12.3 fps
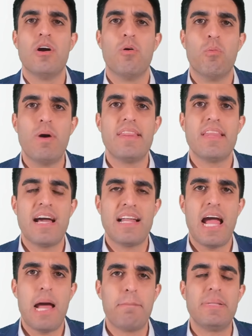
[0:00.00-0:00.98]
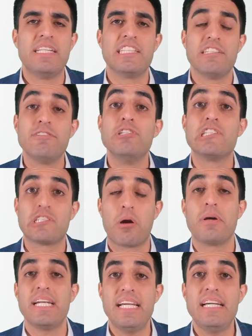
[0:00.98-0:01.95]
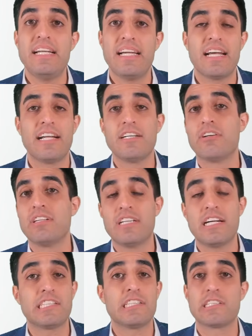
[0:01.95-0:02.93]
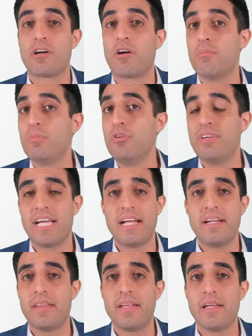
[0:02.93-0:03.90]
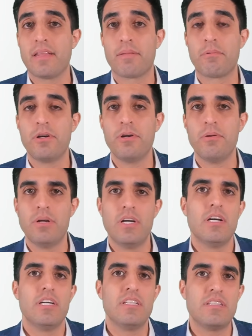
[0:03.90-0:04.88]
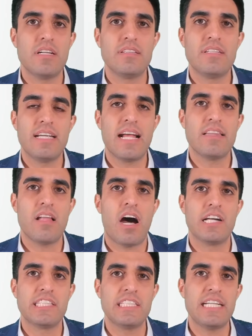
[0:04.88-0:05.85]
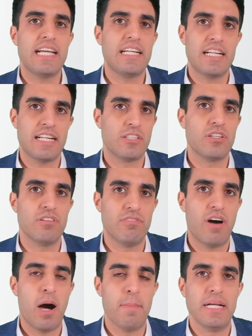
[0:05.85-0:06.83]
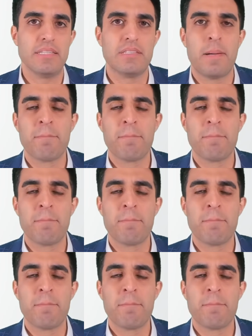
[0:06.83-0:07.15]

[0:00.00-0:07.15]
When that happens, if you start eating and your intestines aren't moving anything through, you tend to get nauseated and could vomit.